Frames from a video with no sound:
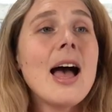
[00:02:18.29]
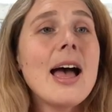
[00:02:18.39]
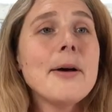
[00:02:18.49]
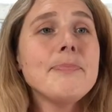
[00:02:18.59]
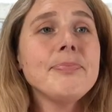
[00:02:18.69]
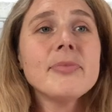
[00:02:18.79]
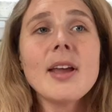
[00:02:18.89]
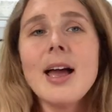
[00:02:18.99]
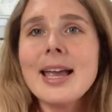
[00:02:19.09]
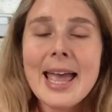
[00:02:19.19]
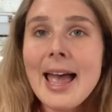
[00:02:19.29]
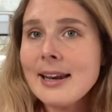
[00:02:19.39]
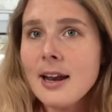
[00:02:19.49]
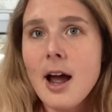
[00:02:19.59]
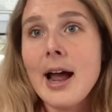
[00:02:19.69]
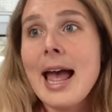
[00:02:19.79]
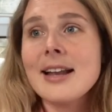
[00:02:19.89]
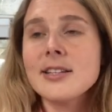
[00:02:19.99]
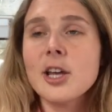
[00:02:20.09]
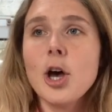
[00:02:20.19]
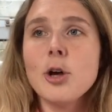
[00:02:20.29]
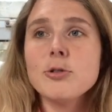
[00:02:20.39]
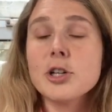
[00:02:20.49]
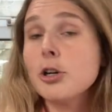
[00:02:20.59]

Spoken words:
Again, I had to go to